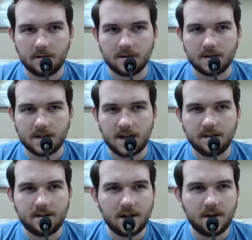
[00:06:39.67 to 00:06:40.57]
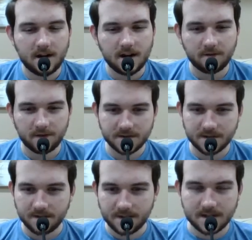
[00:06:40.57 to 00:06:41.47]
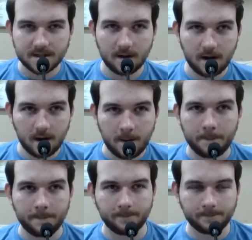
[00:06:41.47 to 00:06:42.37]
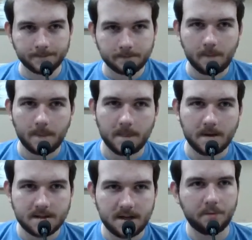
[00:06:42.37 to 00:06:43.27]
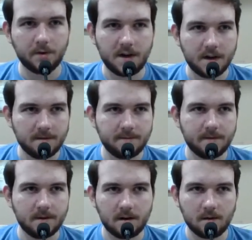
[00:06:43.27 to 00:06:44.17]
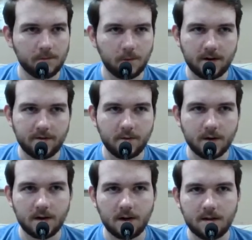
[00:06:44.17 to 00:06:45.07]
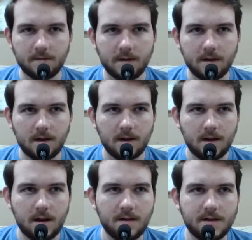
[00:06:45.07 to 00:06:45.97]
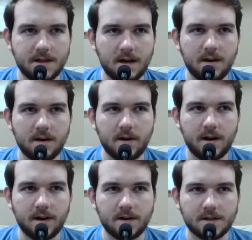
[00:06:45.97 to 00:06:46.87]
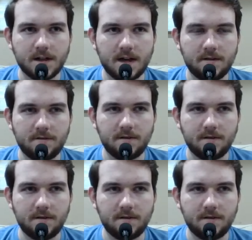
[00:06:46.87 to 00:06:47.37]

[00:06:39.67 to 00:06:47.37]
This area kind of feels... This temple here, or whatever you want to call it, this area right here is kind of